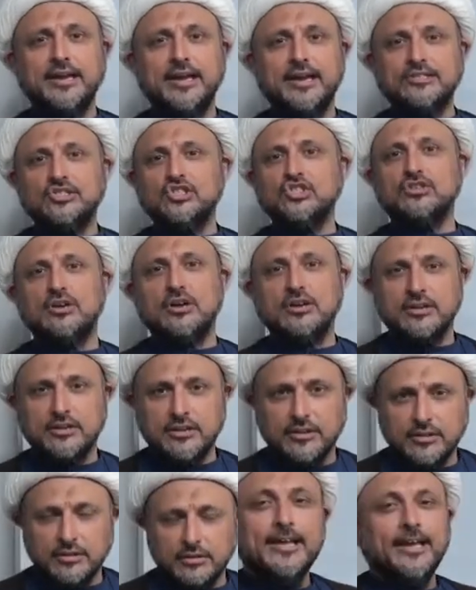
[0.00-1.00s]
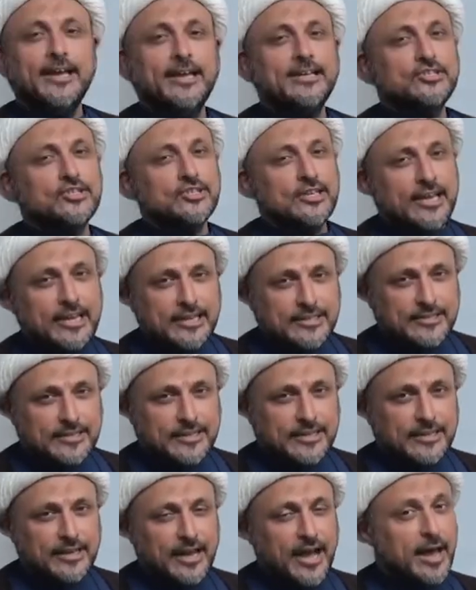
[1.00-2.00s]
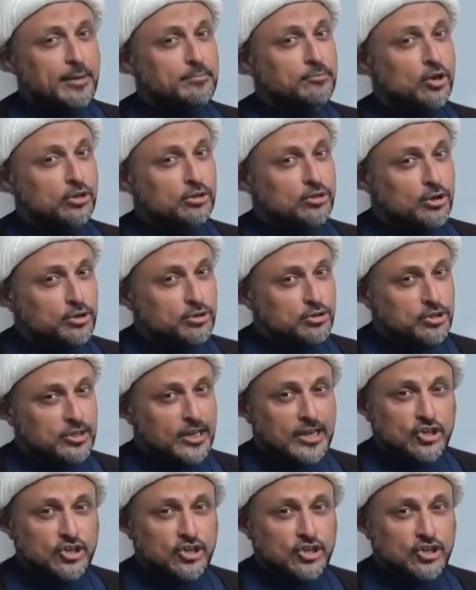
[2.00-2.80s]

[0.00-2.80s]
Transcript: gets stuck. It's easy. I'm not going to